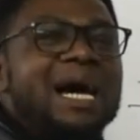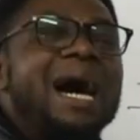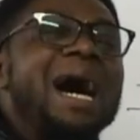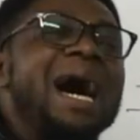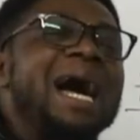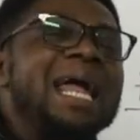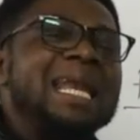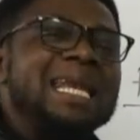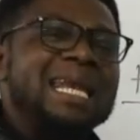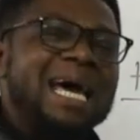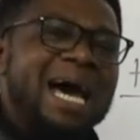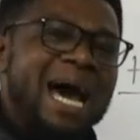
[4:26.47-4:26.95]

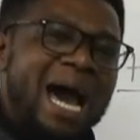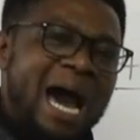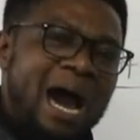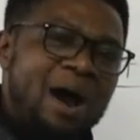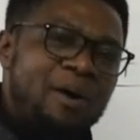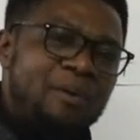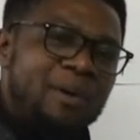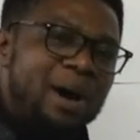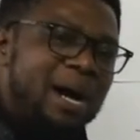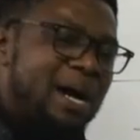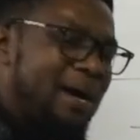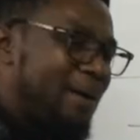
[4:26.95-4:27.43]
An
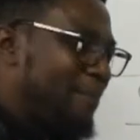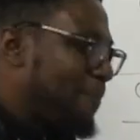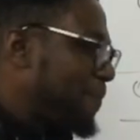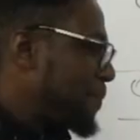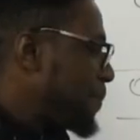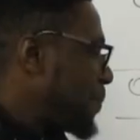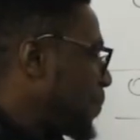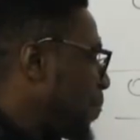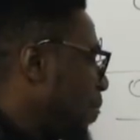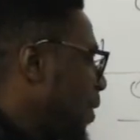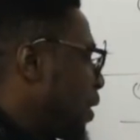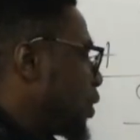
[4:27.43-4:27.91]
hour.
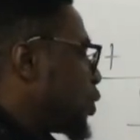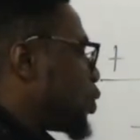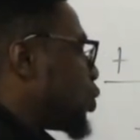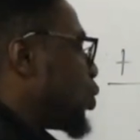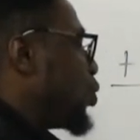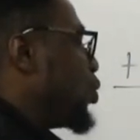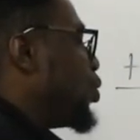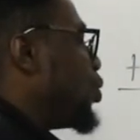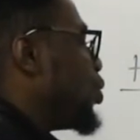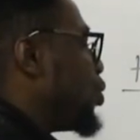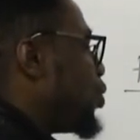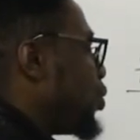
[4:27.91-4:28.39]

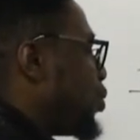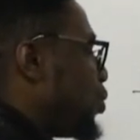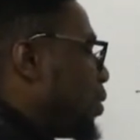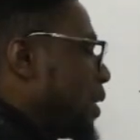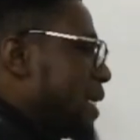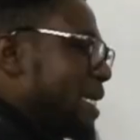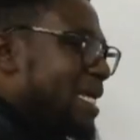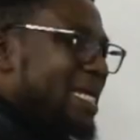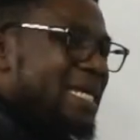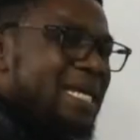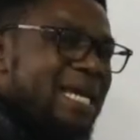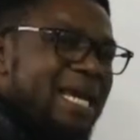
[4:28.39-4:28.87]
So
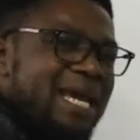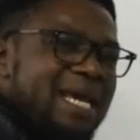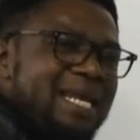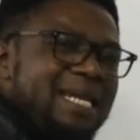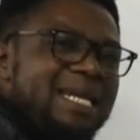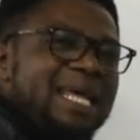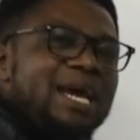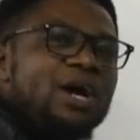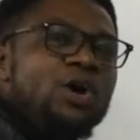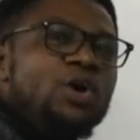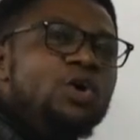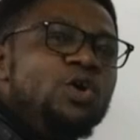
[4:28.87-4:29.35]
here
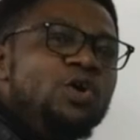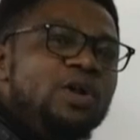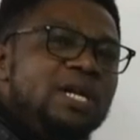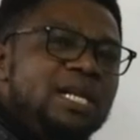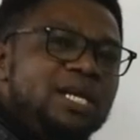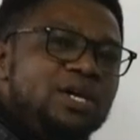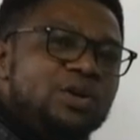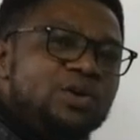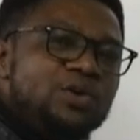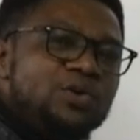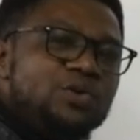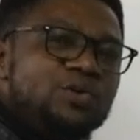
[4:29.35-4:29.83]
the
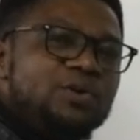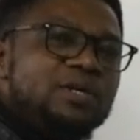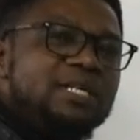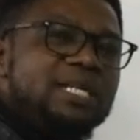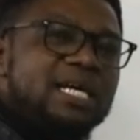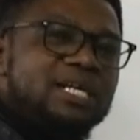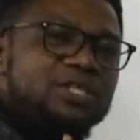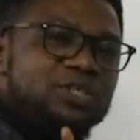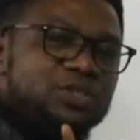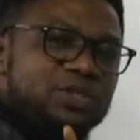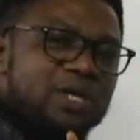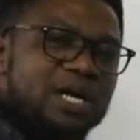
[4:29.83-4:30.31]
only rule
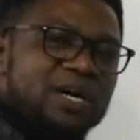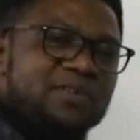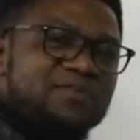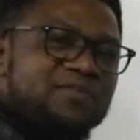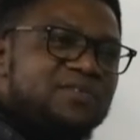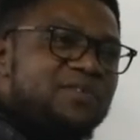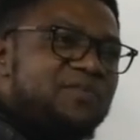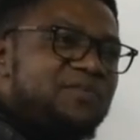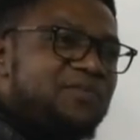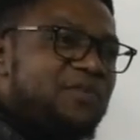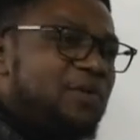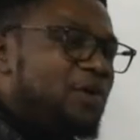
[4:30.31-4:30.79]
that you have
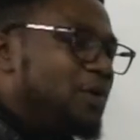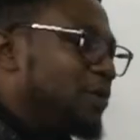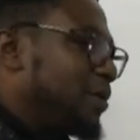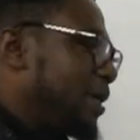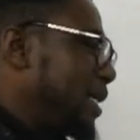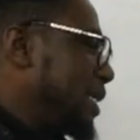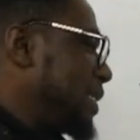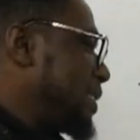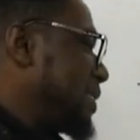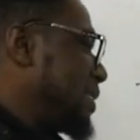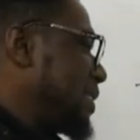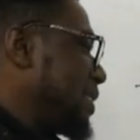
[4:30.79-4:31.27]
to follow
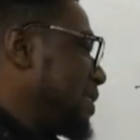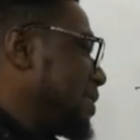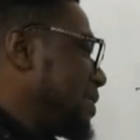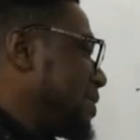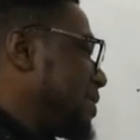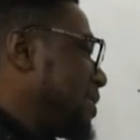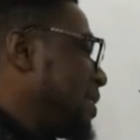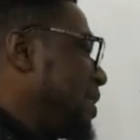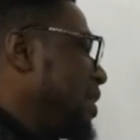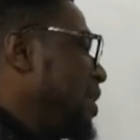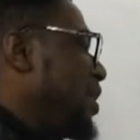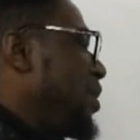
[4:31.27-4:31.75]
is
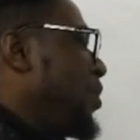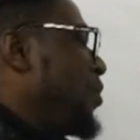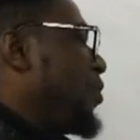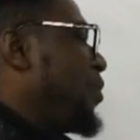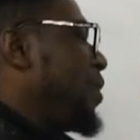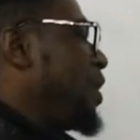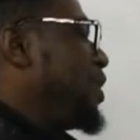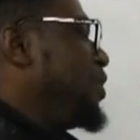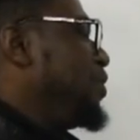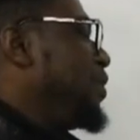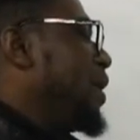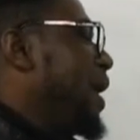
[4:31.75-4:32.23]
this.
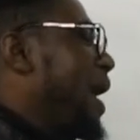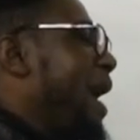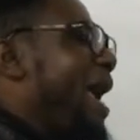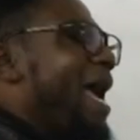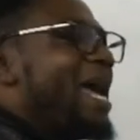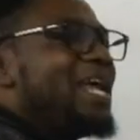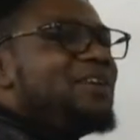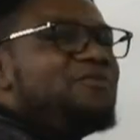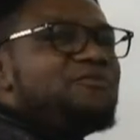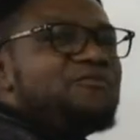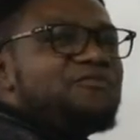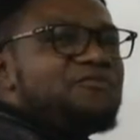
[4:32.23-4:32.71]
When you
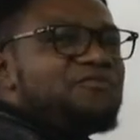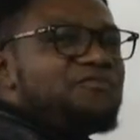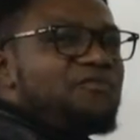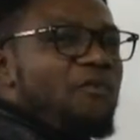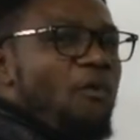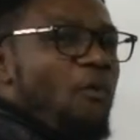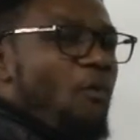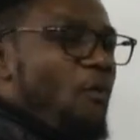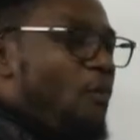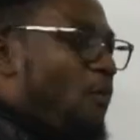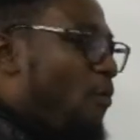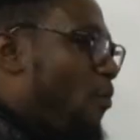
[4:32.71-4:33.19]
add
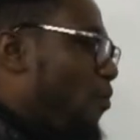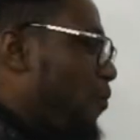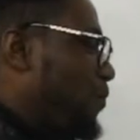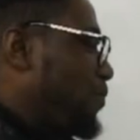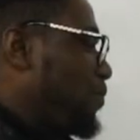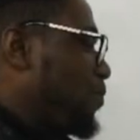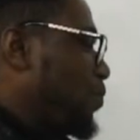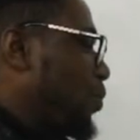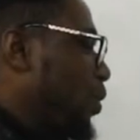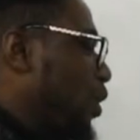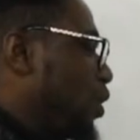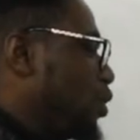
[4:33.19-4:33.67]

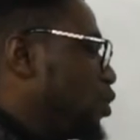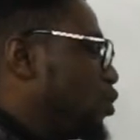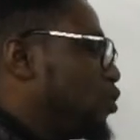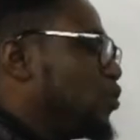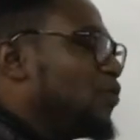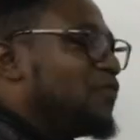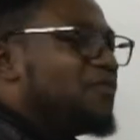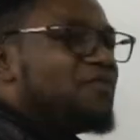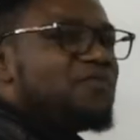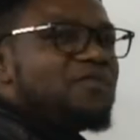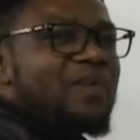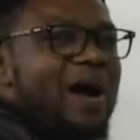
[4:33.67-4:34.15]
4 to
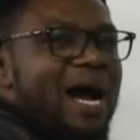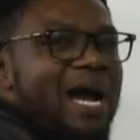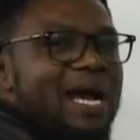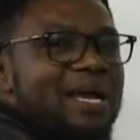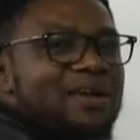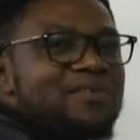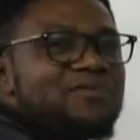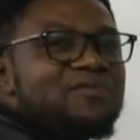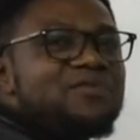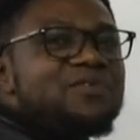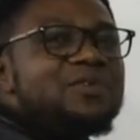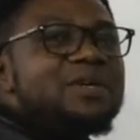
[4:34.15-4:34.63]

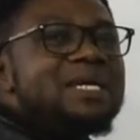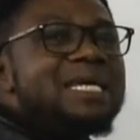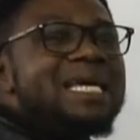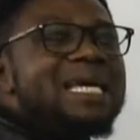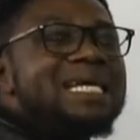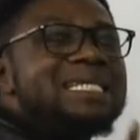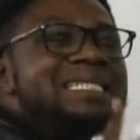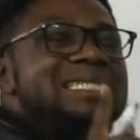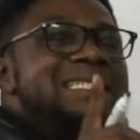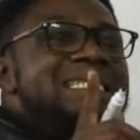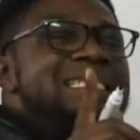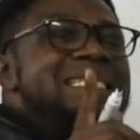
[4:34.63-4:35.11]
5, you
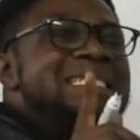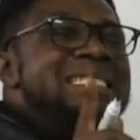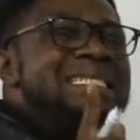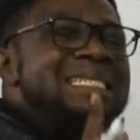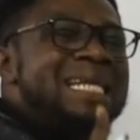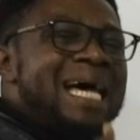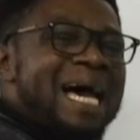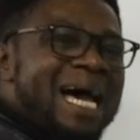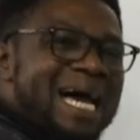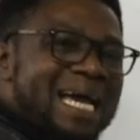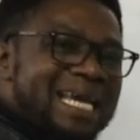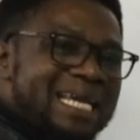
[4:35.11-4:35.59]
get
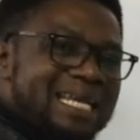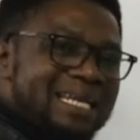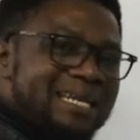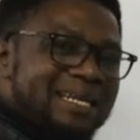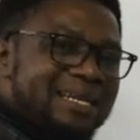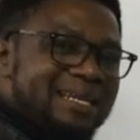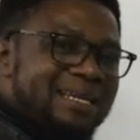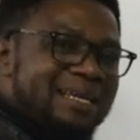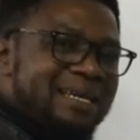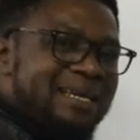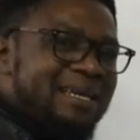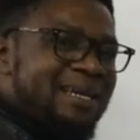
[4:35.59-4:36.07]

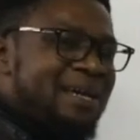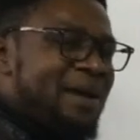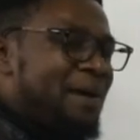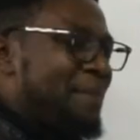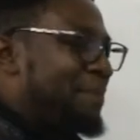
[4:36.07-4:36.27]
9.